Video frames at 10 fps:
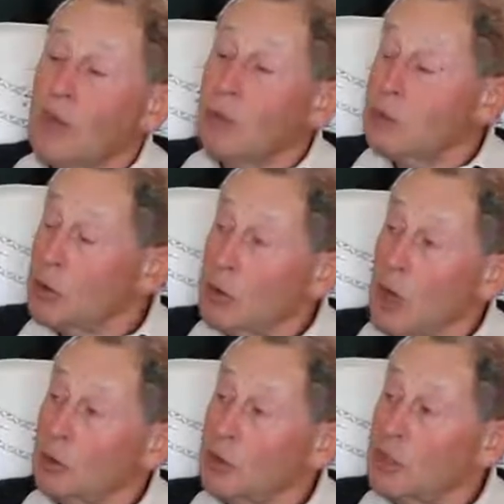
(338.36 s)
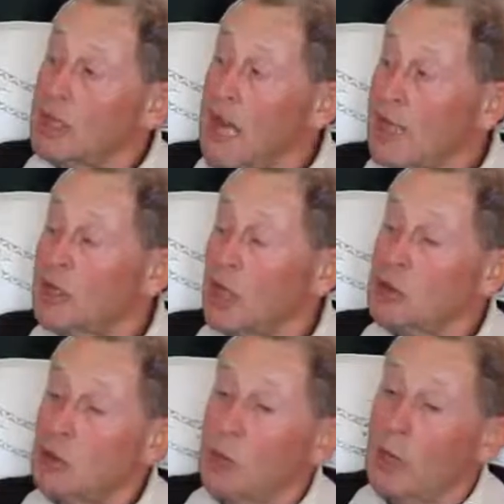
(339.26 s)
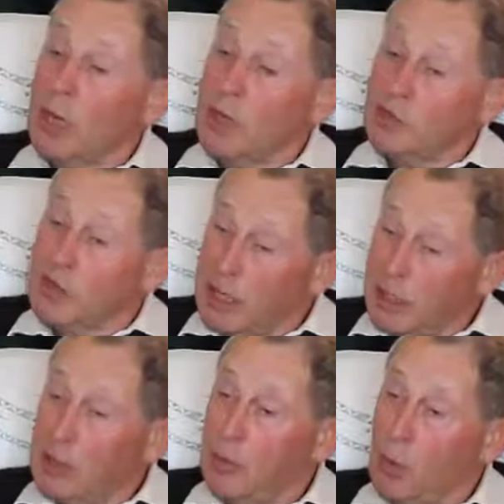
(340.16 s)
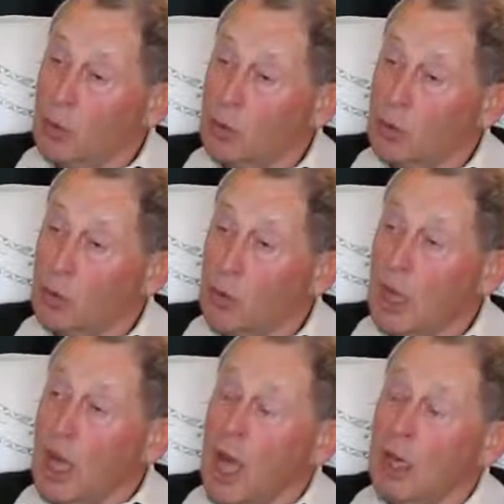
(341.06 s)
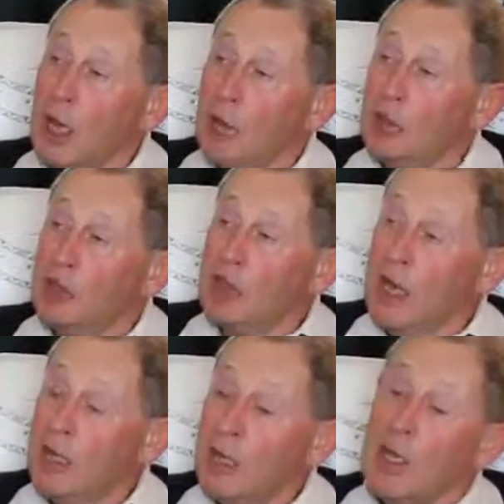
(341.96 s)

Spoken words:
Because the coxswain, yes, it steadied the boat to a large extent,